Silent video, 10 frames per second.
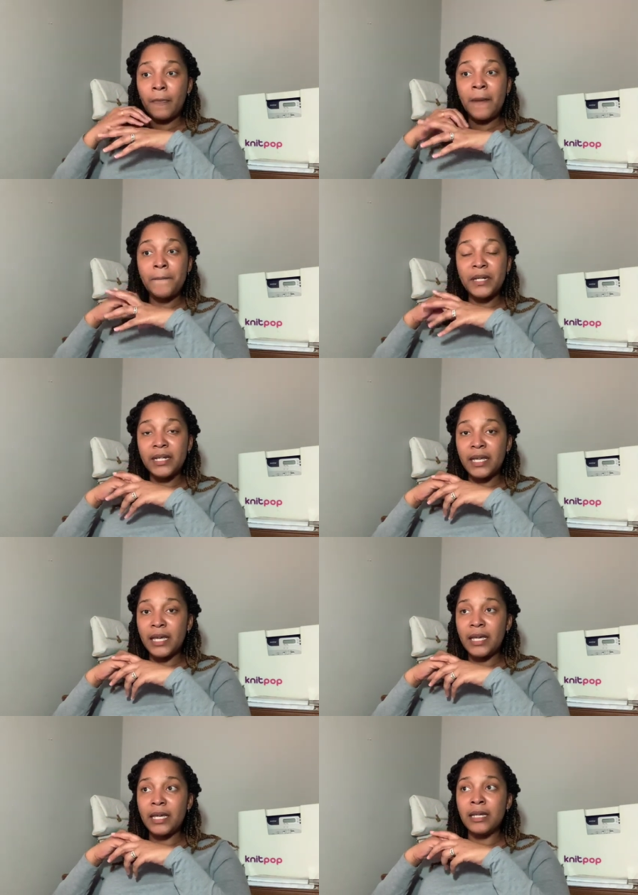But
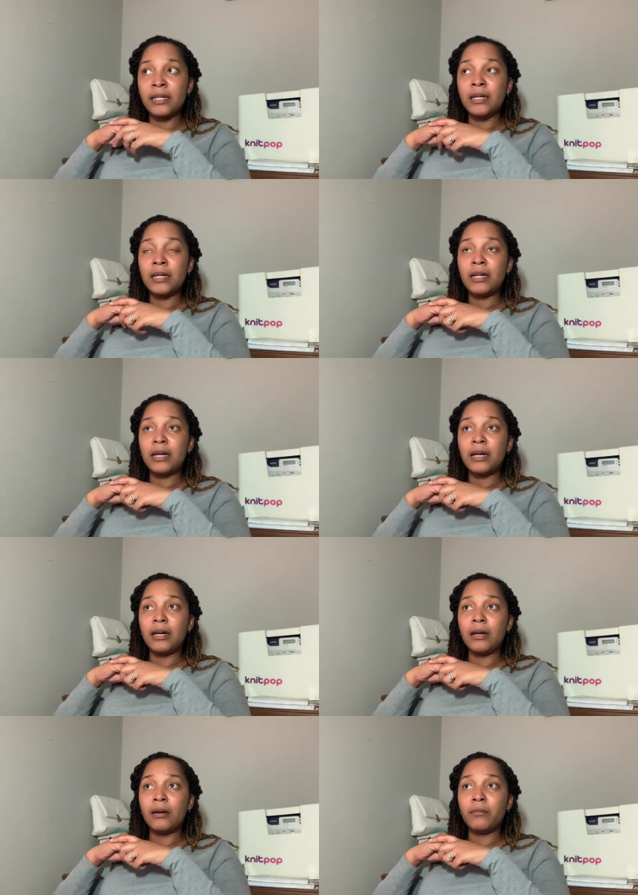again,
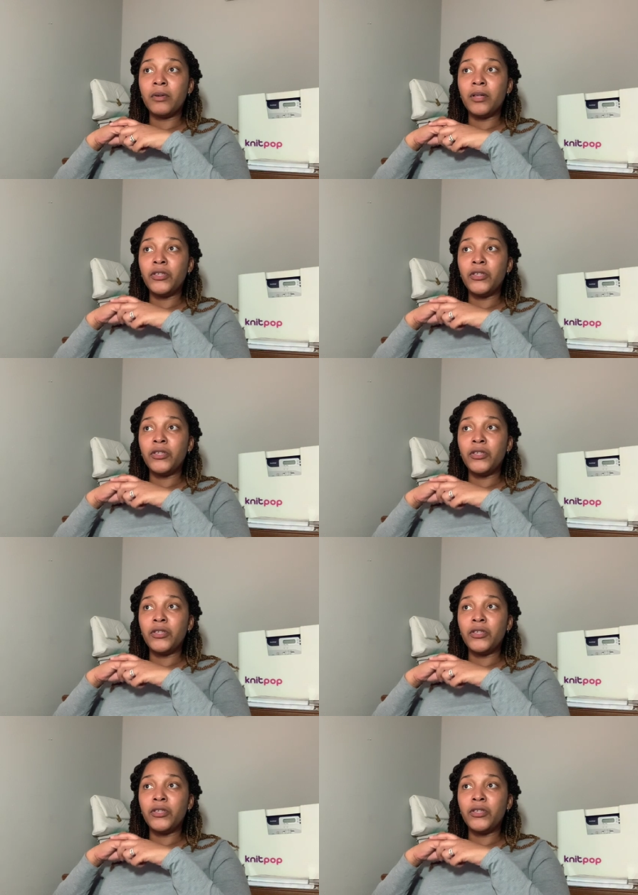um,